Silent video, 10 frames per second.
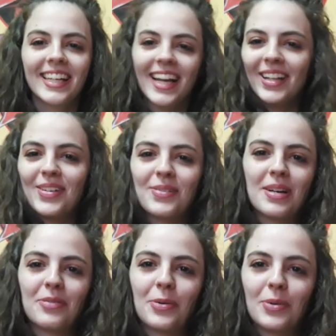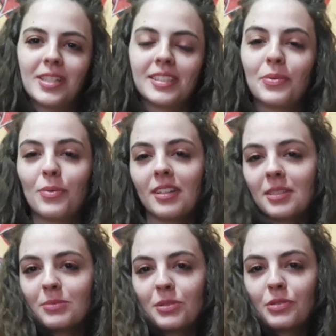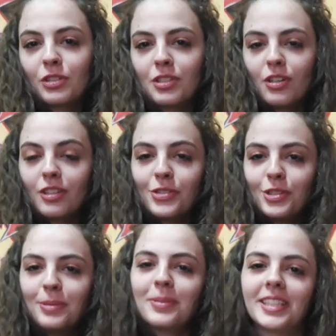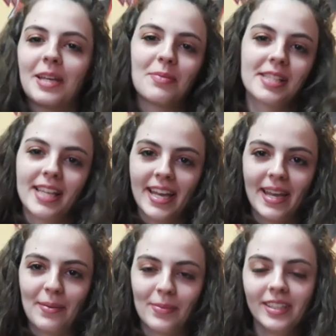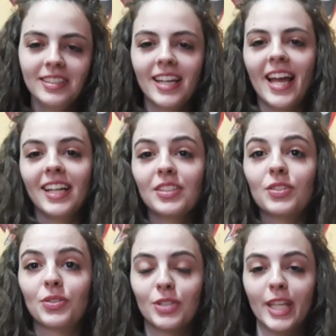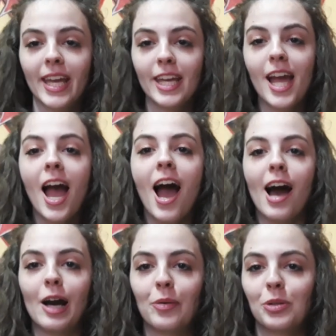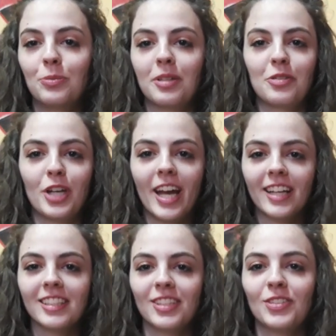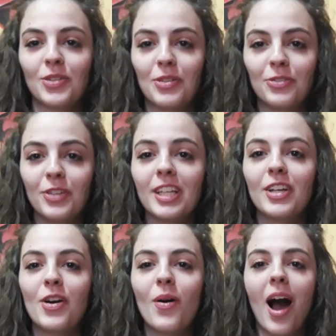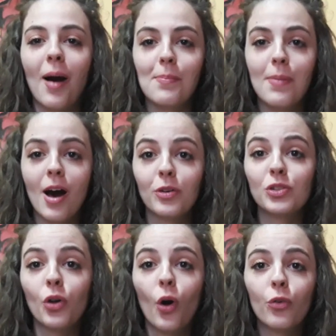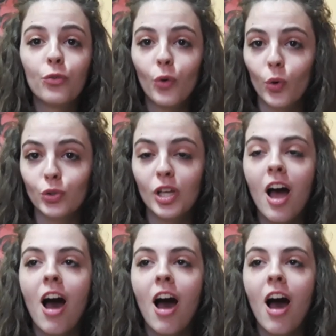Hello everyone, welcome to Cross Cultural. My name is Emma and today I will be reacting to a video about food.